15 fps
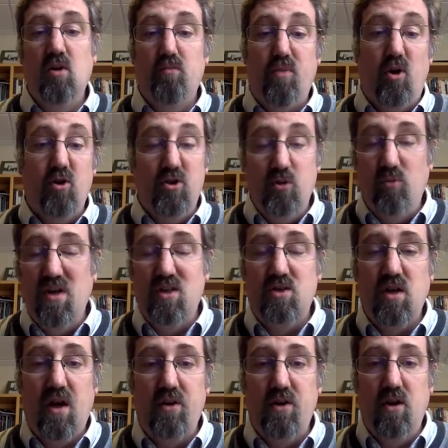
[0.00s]
both to each
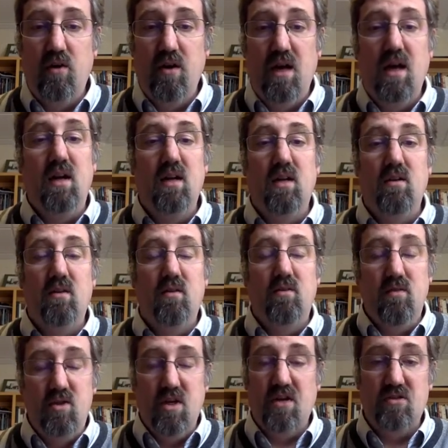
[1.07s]
other and in
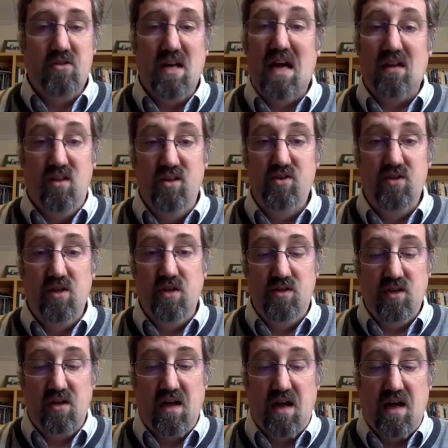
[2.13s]
just not listening to
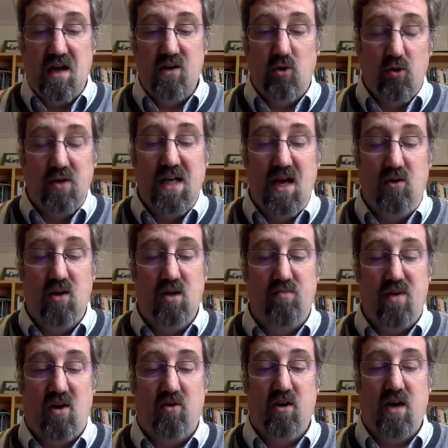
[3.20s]
God or caring
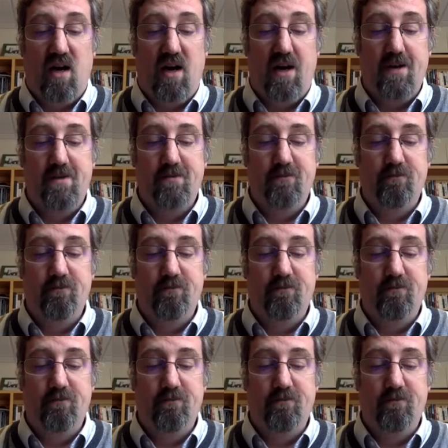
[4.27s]
about God.